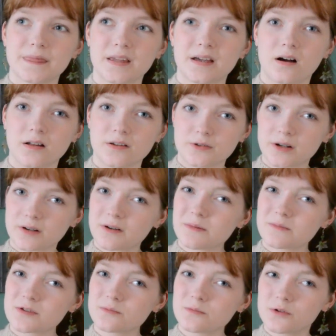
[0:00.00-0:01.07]
100
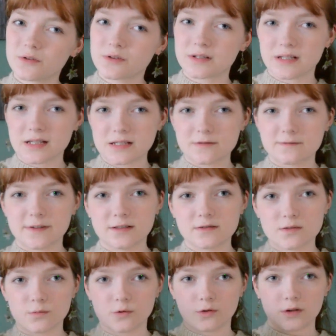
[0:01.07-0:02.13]
grams more. This
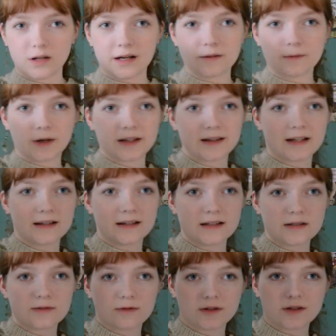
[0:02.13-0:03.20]
feels more lightweight than
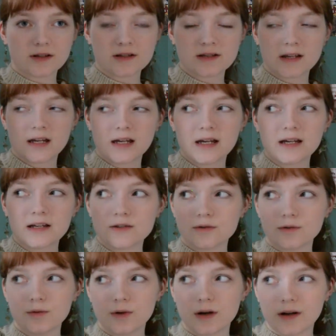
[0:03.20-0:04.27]
this one does,
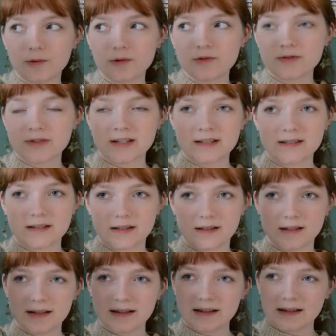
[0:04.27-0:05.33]
so I wouldn't say it's like
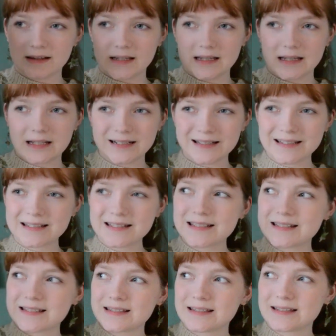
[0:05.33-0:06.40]
the
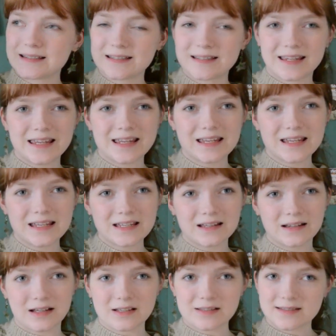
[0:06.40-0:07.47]
nicest tee,
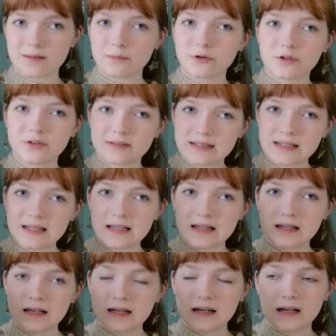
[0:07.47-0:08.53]
like summer tee.
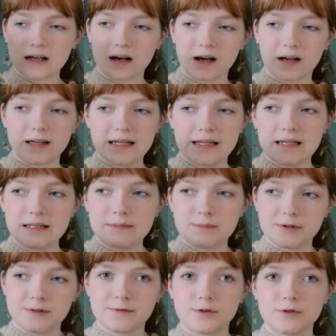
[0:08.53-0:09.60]
I
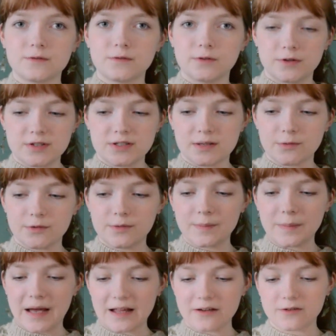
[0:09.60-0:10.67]
prefer for summer
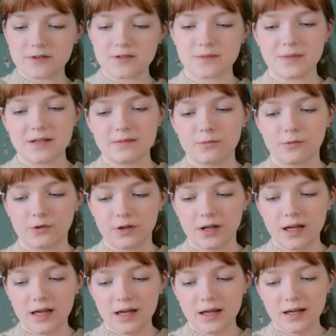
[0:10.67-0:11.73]
patterns a bit more
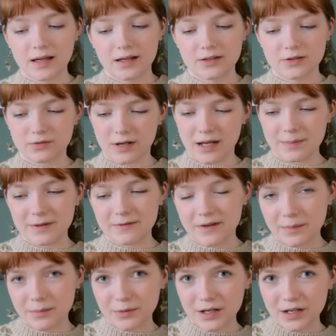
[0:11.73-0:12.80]
drapey
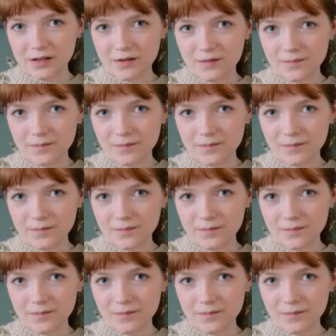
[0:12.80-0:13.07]
fabric,